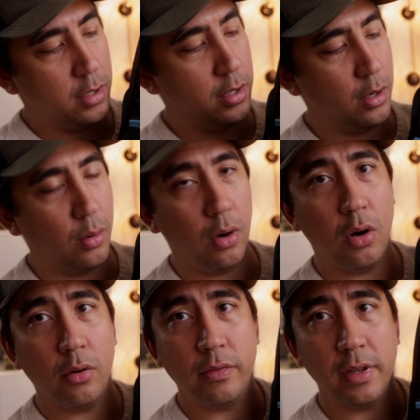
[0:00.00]
you know,
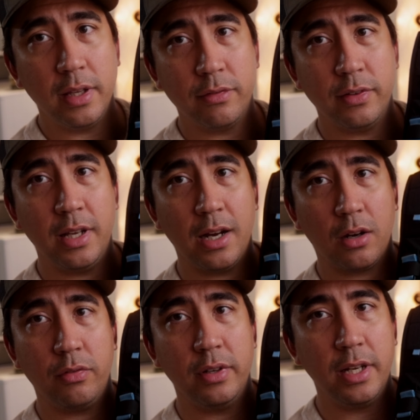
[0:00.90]
all of the
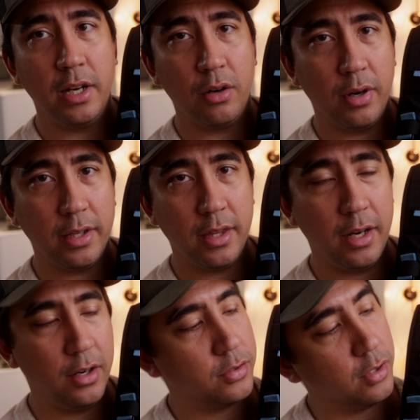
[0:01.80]
photography gear right
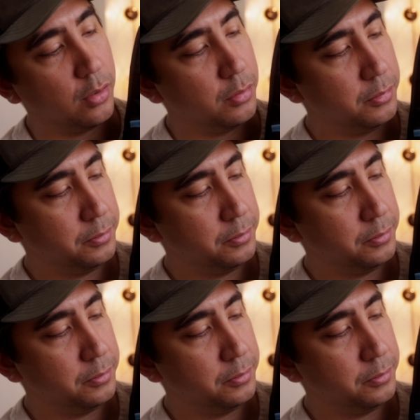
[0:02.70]
there. So